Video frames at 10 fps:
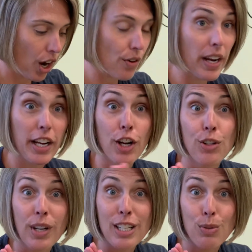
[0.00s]
All right, are
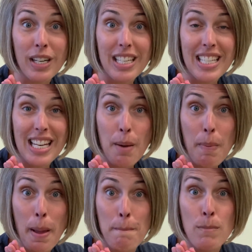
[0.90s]
you guys ready to get
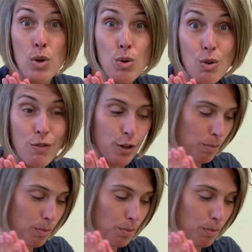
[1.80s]
up and move your